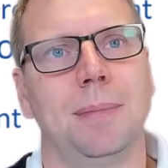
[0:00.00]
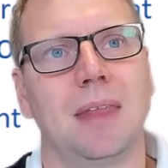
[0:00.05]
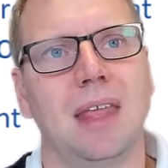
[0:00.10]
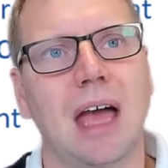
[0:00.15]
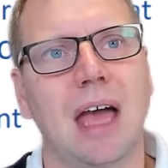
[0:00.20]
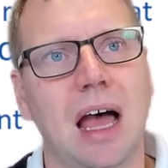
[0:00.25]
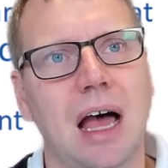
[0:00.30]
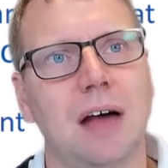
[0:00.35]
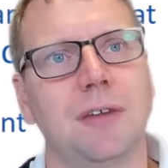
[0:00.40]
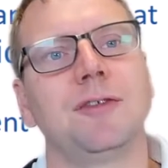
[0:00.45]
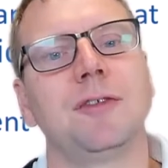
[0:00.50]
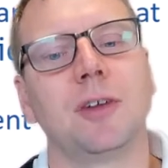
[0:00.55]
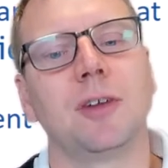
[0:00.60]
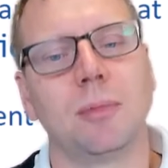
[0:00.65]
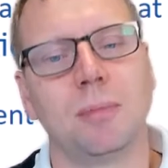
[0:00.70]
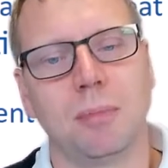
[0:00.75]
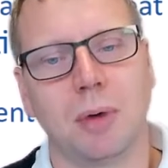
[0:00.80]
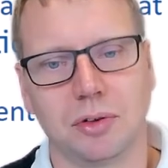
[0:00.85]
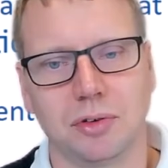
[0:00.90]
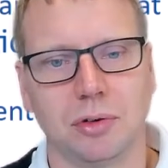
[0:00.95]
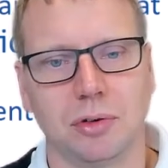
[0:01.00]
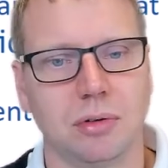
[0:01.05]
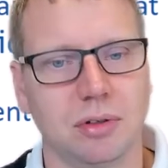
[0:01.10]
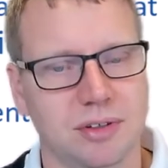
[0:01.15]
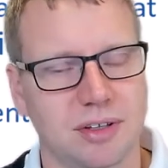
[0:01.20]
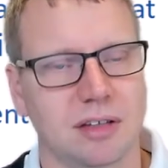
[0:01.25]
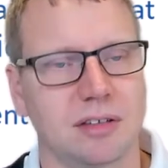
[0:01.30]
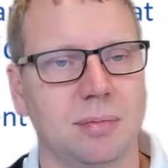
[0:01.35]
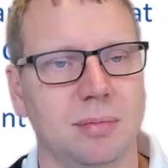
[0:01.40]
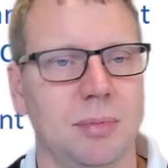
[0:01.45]
after modules
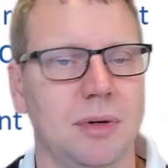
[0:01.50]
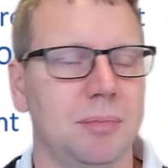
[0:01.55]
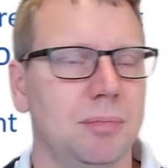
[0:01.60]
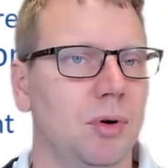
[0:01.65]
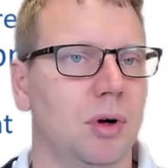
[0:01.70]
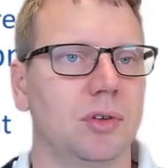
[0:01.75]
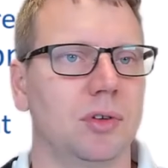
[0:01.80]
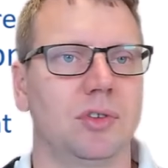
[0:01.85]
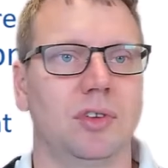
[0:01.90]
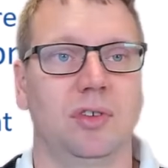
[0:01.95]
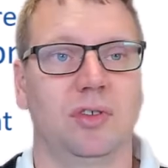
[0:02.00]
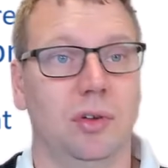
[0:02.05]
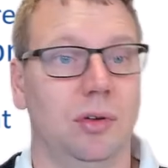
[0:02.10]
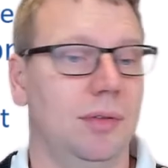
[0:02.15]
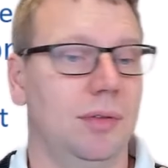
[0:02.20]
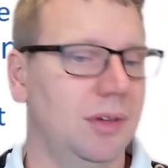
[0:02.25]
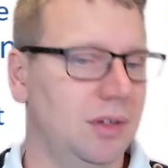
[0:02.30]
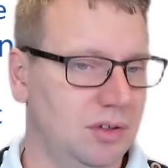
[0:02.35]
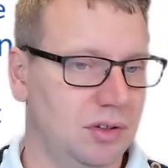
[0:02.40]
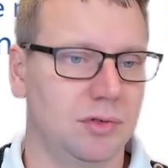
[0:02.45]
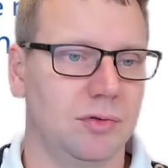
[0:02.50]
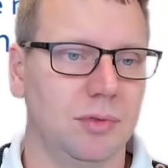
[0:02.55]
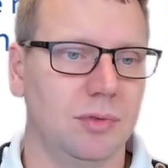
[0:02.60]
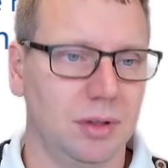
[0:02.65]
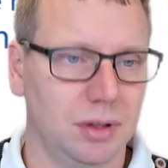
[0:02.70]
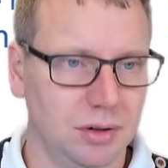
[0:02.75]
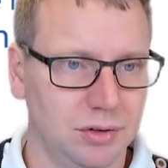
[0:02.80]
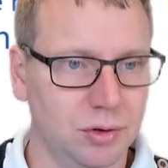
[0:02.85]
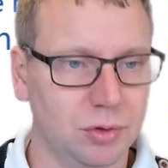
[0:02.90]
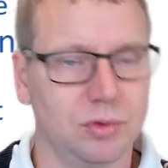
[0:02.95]
has been processed. So this is
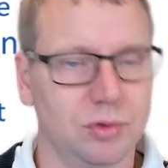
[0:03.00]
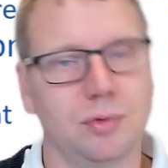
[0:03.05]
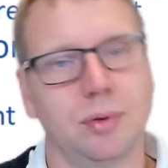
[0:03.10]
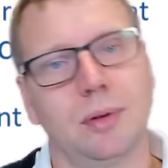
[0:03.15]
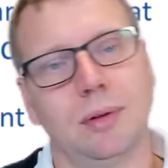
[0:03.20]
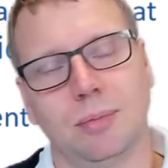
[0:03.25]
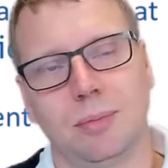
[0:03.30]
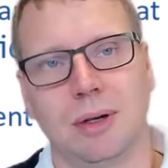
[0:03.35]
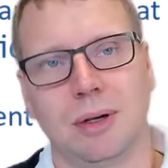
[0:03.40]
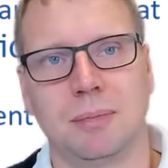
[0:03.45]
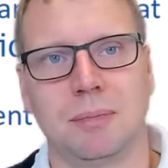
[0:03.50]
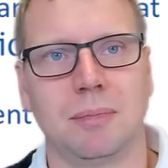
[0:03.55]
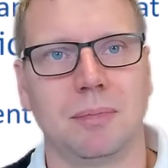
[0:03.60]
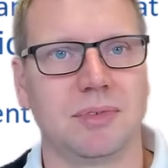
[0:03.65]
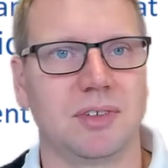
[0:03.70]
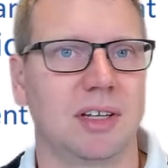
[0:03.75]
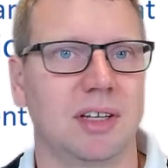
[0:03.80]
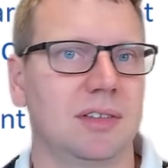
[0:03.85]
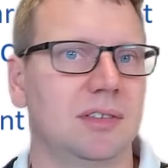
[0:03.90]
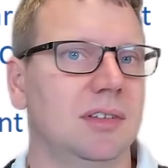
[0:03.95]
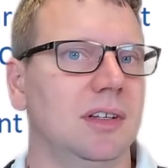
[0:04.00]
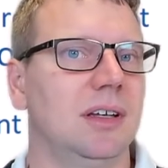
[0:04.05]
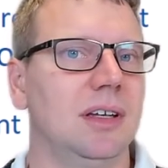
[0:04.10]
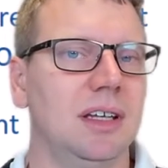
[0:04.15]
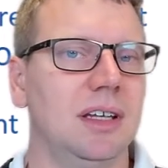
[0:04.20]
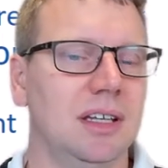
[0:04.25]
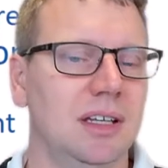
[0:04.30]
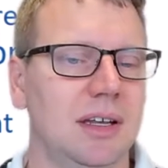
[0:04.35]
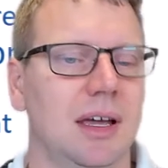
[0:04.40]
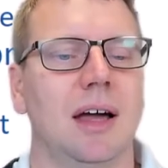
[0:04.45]
really useful when testing
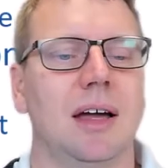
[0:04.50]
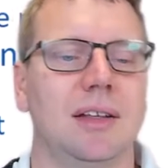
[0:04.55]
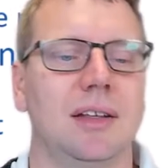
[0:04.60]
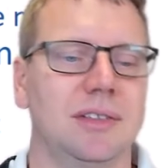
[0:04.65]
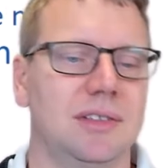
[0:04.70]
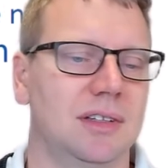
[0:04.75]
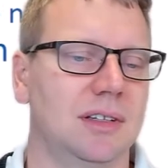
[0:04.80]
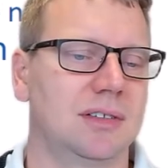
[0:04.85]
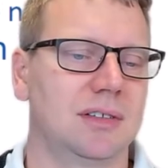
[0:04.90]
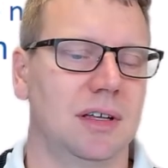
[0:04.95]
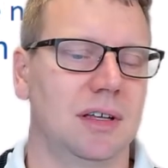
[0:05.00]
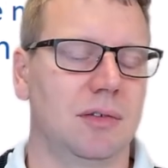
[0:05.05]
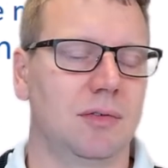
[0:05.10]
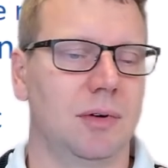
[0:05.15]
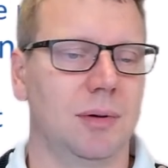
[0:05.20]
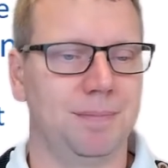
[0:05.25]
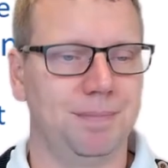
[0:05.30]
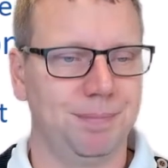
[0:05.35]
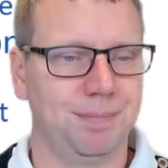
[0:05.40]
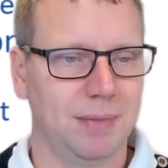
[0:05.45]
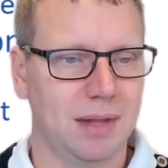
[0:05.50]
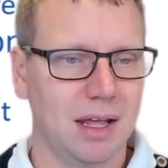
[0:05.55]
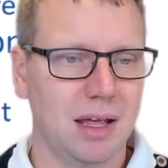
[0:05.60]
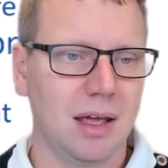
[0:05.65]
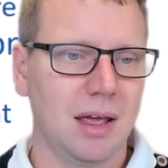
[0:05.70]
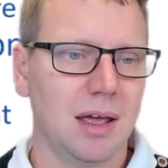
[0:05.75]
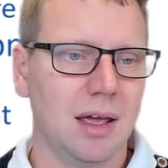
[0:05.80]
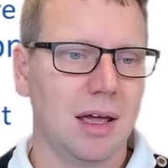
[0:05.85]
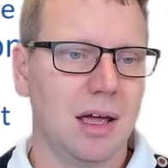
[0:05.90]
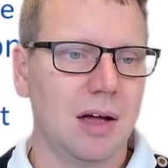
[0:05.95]
EDIs, etc.
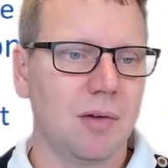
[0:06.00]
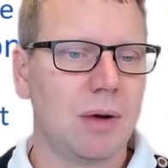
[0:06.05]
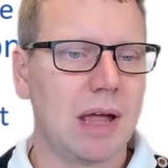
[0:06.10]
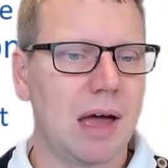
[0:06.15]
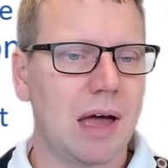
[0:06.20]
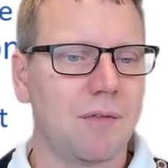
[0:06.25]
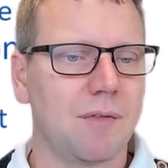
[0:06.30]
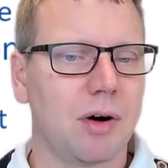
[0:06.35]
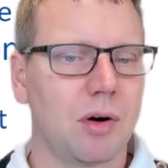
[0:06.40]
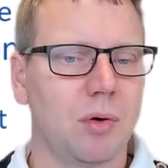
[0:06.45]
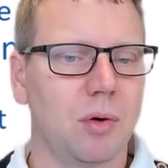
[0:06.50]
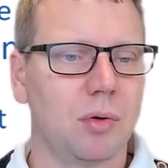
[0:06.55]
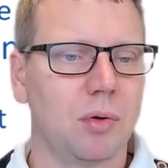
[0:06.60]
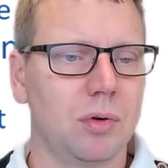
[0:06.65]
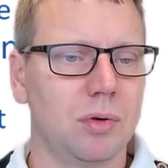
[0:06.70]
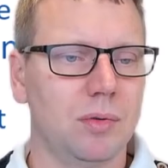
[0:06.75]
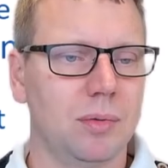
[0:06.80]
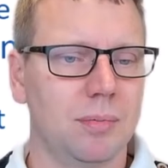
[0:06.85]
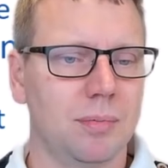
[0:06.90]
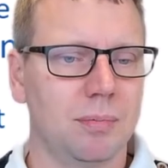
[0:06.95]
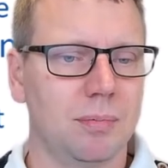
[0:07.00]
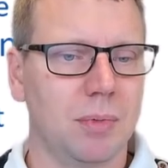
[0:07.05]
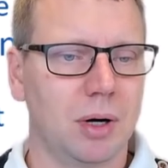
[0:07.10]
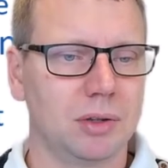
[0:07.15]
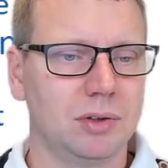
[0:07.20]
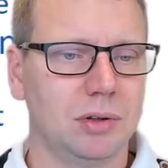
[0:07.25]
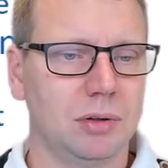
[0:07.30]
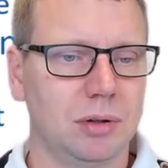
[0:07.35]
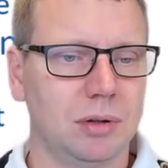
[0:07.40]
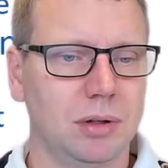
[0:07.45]
We have our own
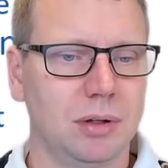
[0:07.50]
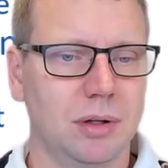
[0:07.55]
module.